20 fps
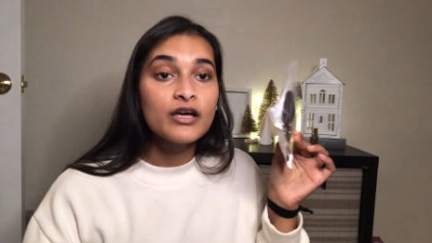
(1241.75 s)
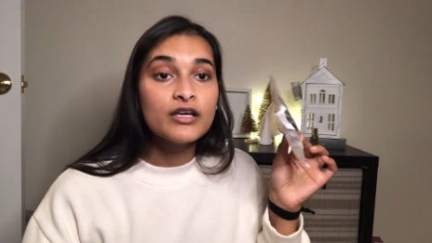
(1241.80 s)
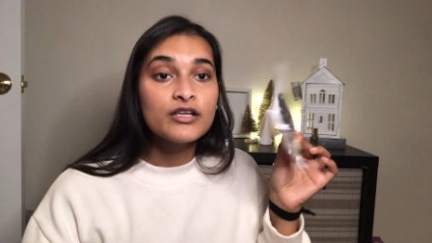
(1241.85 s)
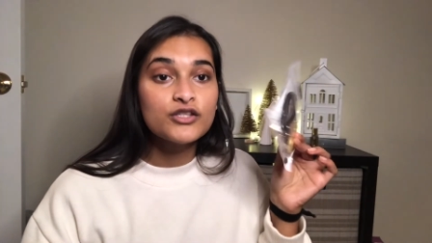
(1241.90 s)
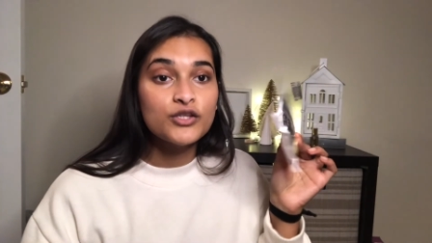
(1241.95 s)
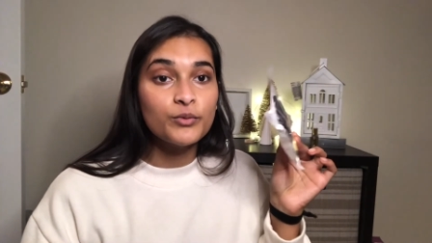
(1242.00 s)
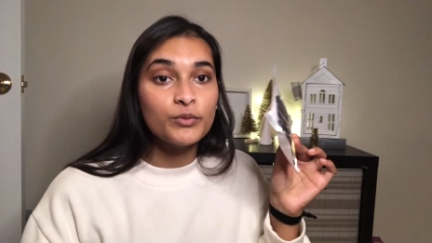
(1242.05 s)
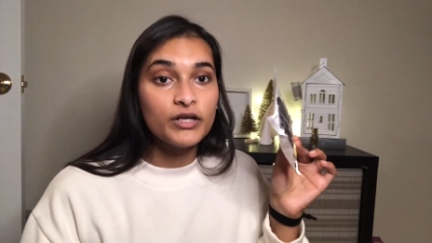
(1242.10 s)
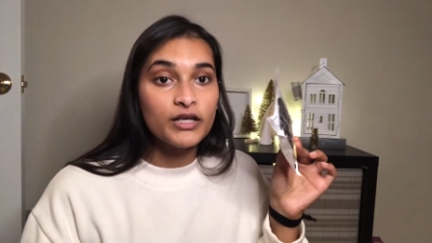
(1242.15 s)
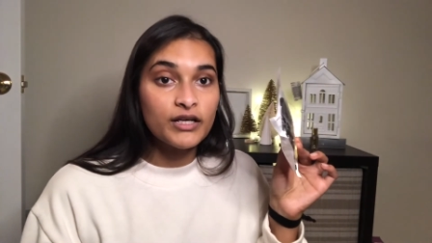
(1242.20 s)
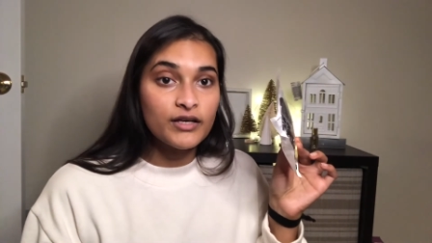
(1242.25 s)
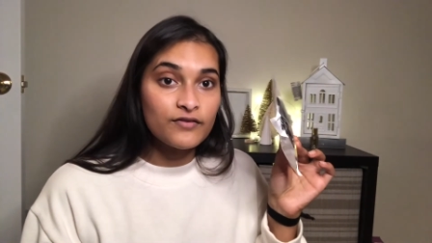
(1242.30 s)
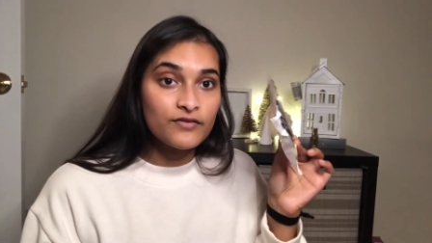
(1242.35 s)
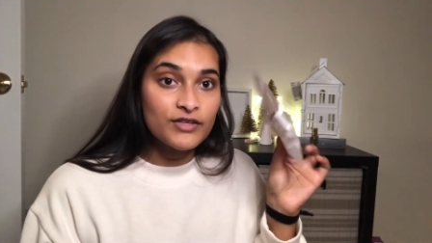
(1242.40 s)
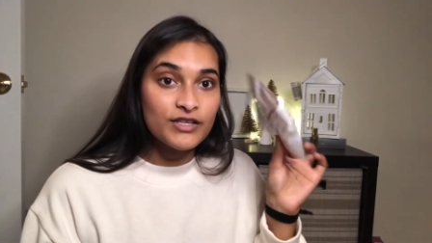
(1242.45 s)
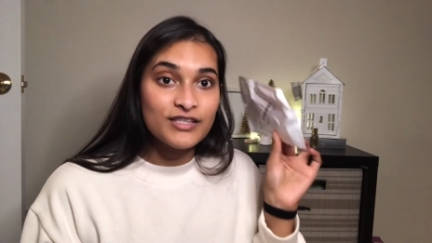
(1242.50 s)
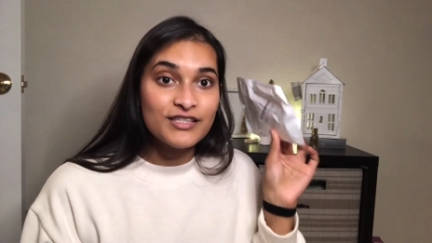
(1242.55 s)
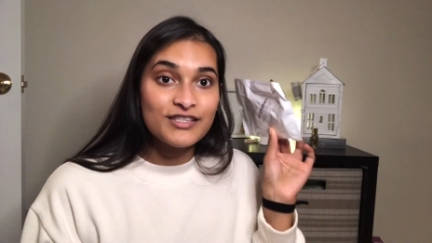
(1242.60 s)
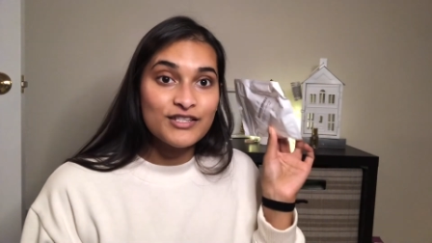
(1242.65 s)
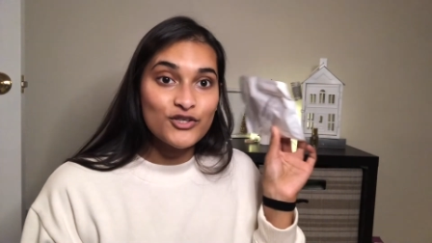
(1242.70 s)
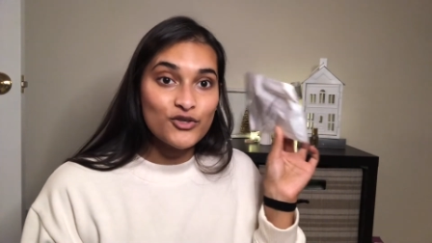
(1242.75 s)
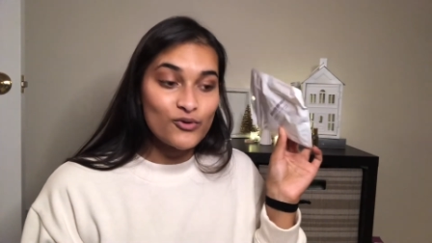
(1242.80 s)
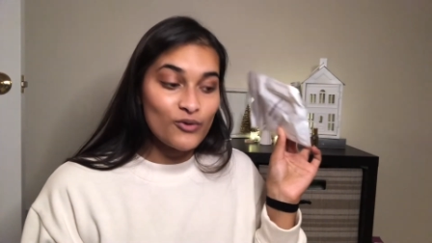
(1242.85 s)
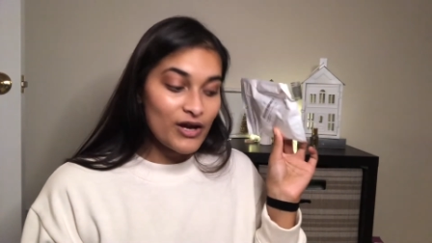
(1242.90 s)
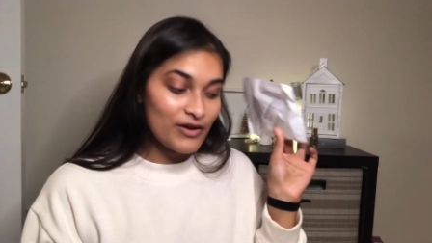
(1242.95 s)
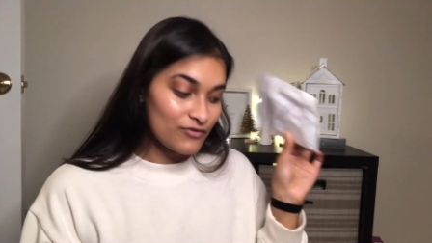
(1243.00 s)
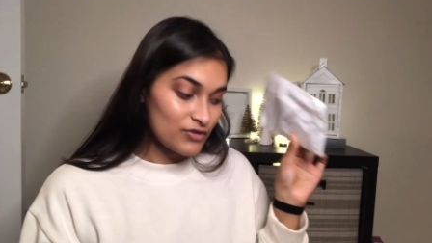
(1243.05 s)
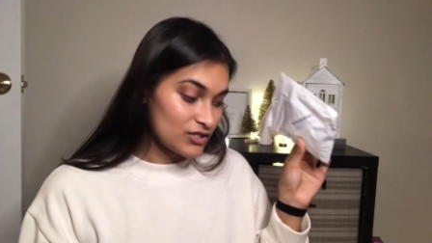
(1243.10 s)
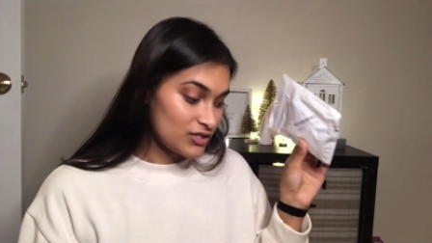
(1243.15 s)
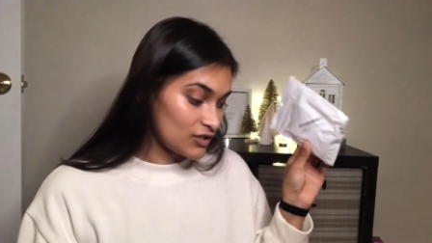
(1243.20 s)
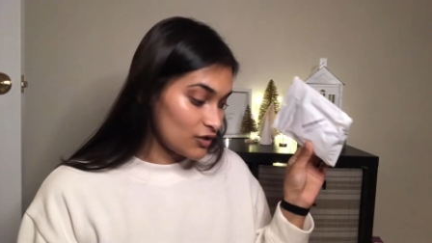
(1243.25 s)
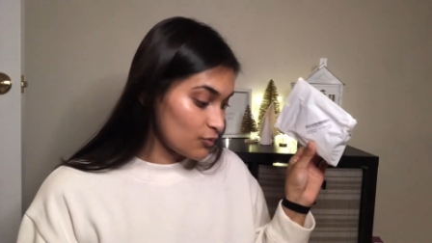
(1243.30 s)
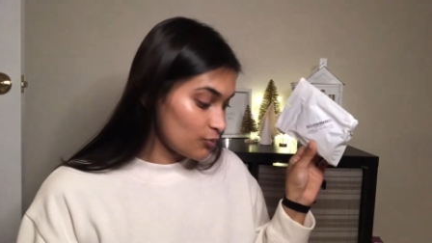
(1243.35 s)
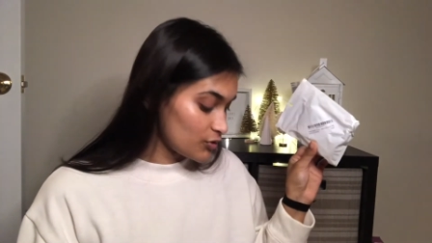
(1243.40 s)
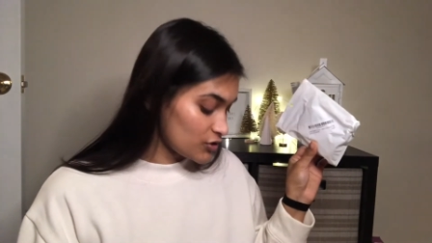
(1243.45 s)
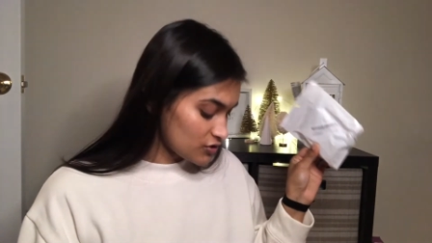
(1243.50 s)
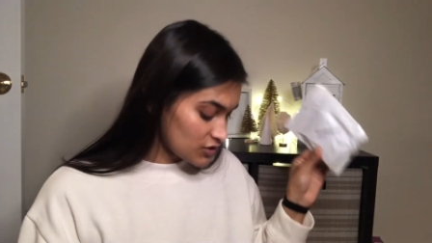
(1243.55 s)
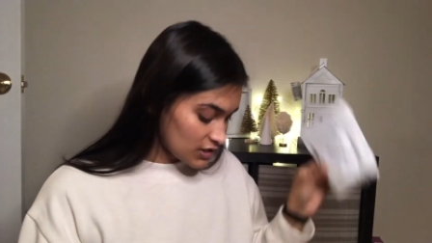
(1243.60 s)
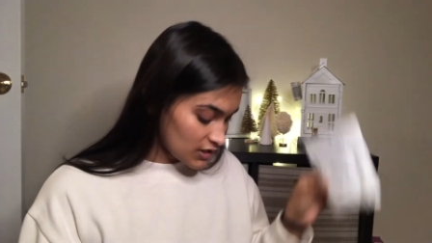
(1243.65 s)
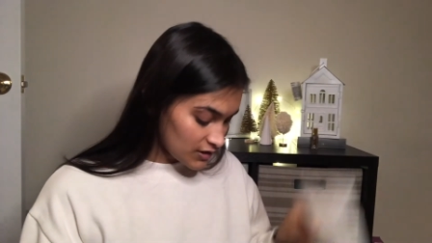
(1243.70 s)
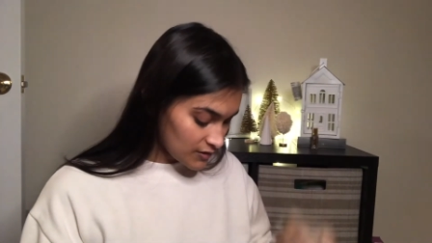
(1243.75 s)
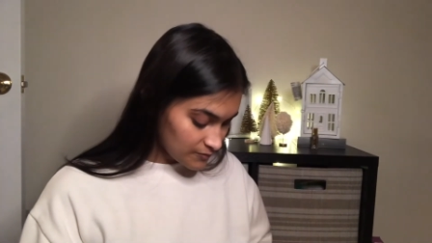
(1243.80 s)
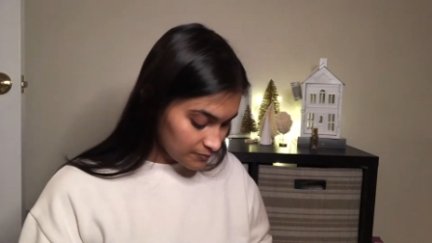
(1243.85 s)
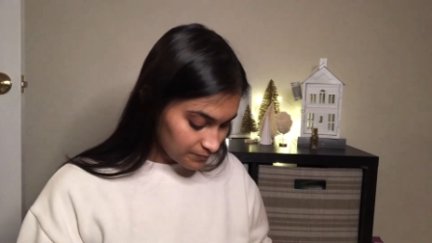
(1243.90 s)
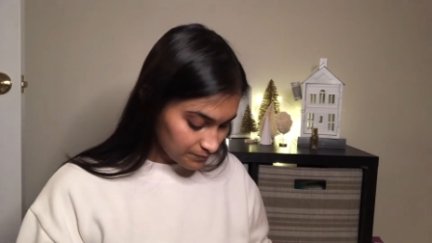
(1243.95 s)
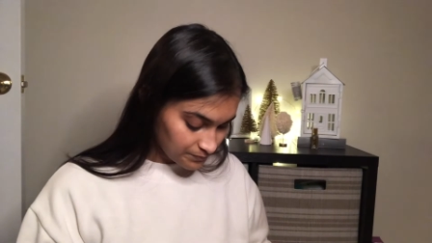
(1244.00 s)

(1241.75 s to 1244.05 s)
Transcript: So I'm gonna give this to every single person.